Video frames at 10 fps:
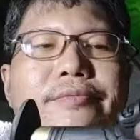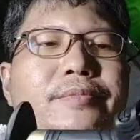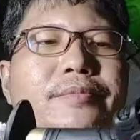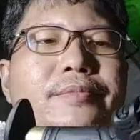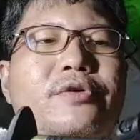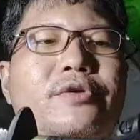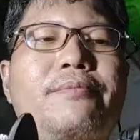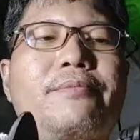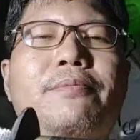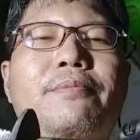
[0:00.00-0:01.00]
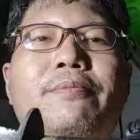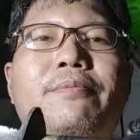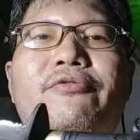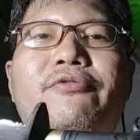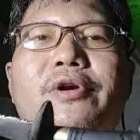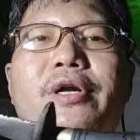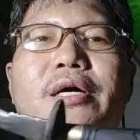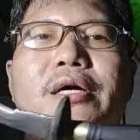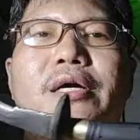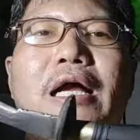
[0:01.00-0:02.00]
because some people prefer the
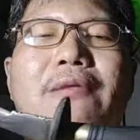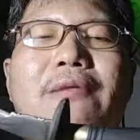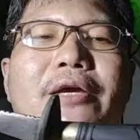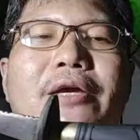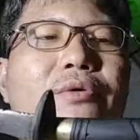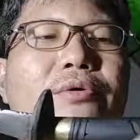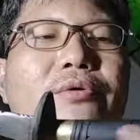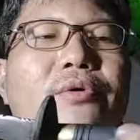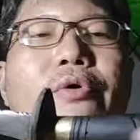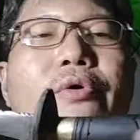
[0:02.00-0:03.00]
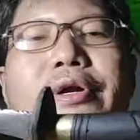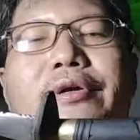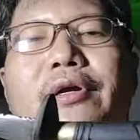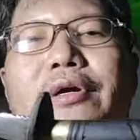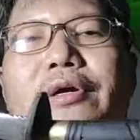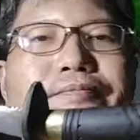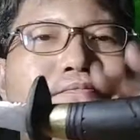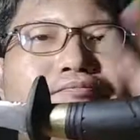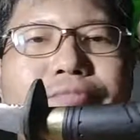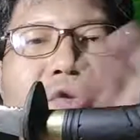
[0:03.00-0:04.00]
albino horn
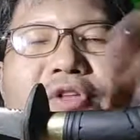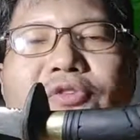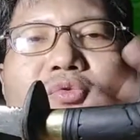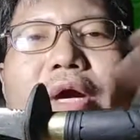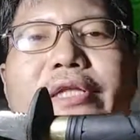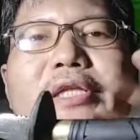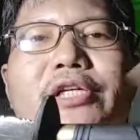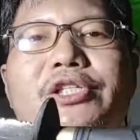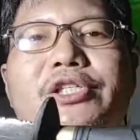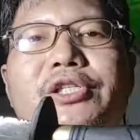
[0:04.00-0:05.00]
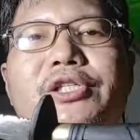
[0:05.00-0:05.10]
because it's whitish,